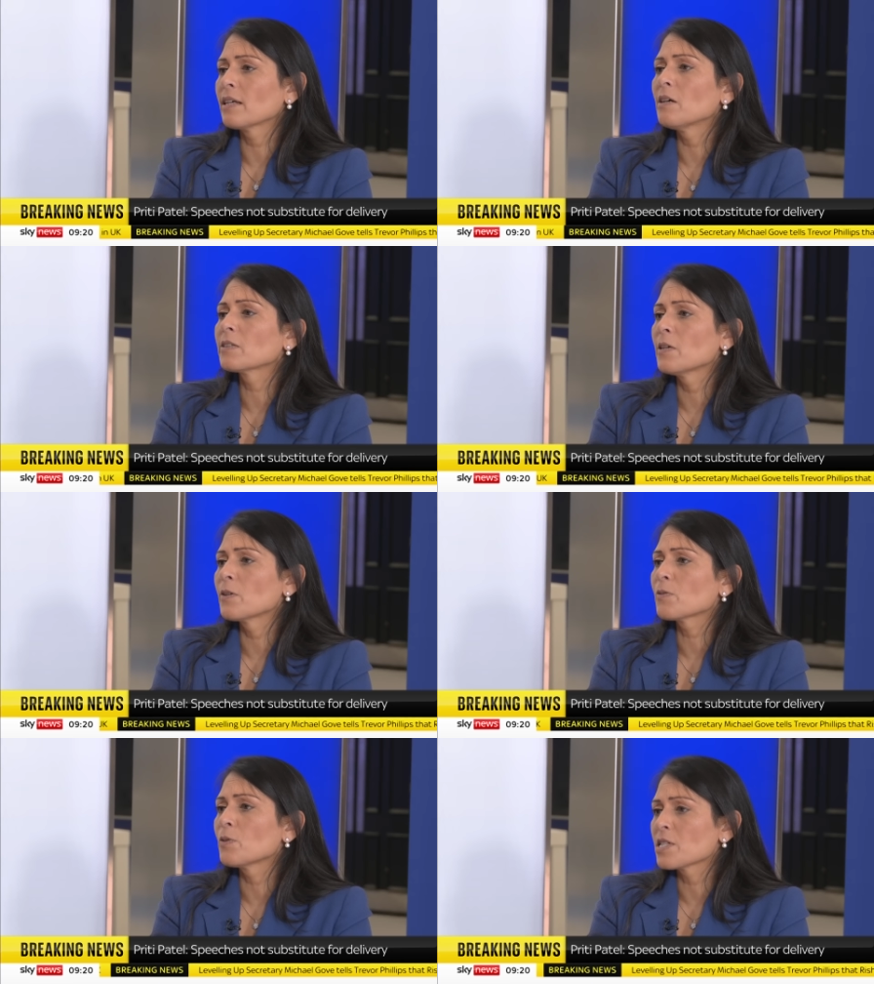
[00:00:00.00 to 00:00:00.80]
They are
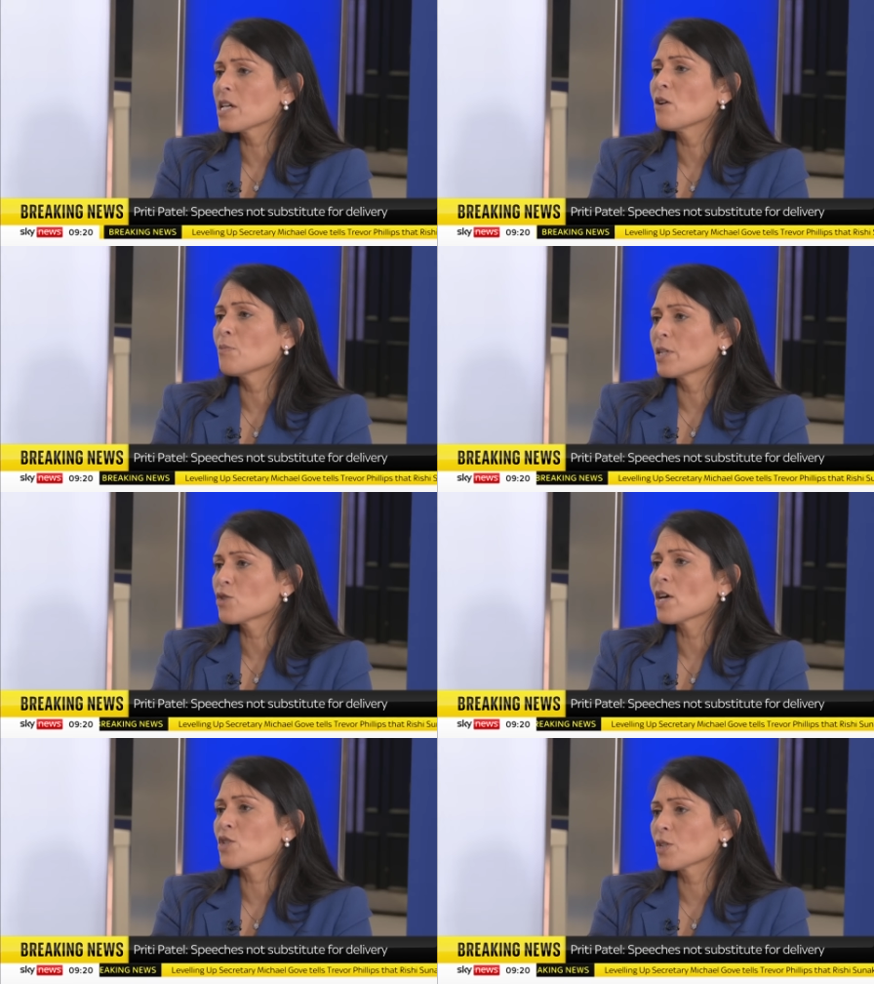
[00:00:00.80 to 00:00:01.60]
going through a terribly
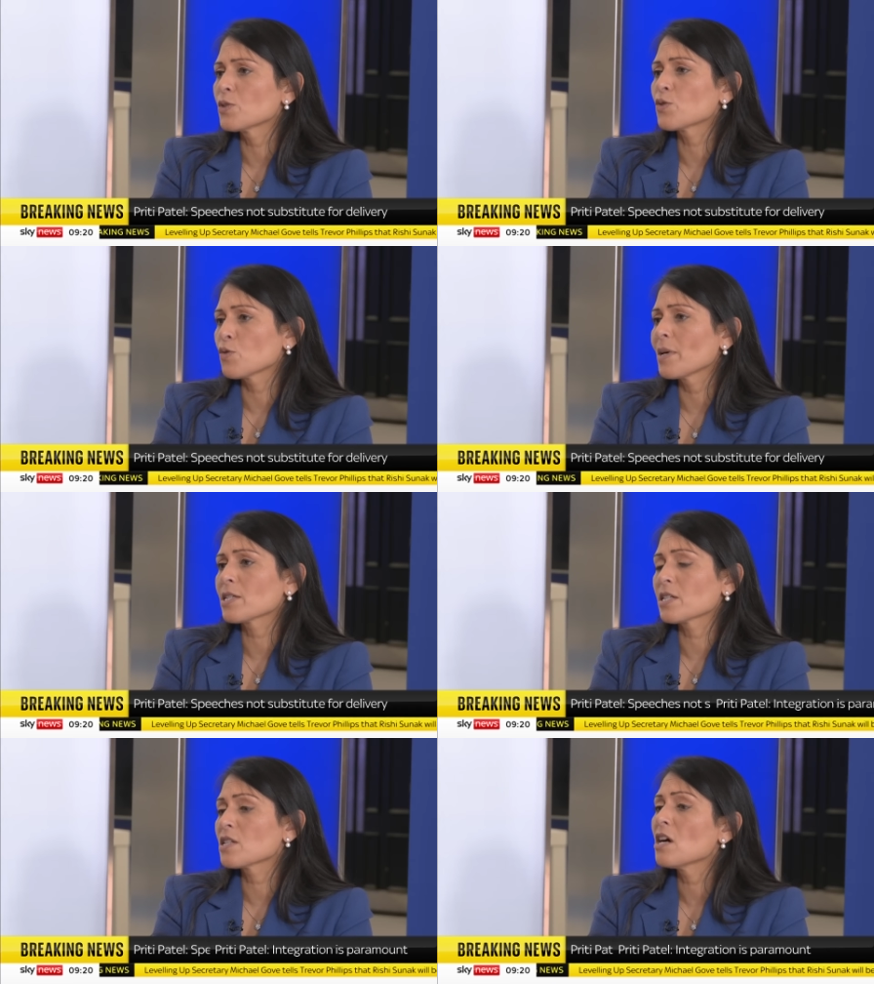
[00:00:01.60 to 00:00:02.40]
tragic and traumatic